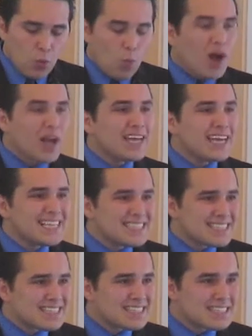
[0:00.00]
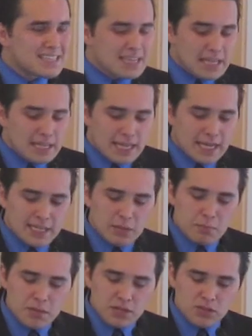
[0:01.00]
Why is it that
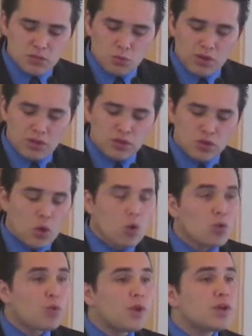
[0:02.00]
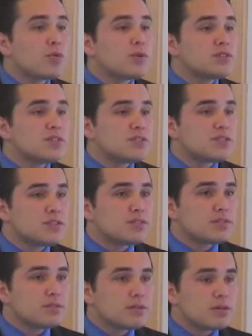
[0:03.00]
he meets with no greater
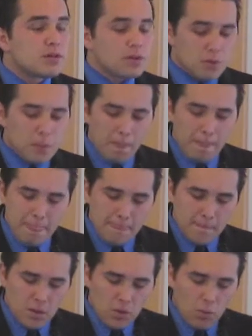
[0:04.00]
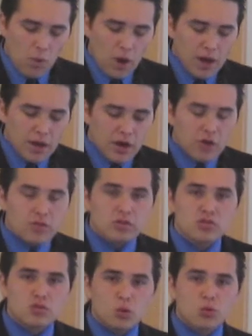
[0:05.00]
resistance? Why are the
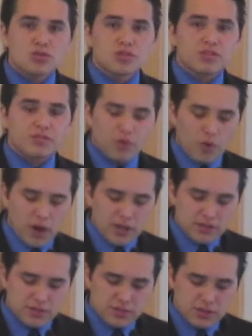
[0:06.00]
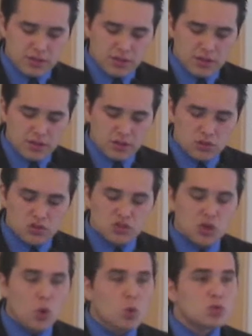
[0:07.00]
soldiers of Christ
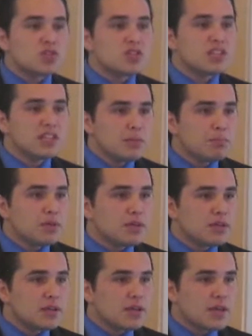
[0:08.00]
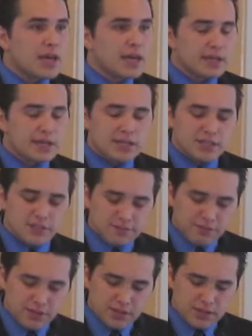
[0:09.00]
so sleepy and
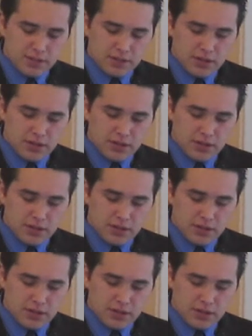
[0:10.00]
indifferent?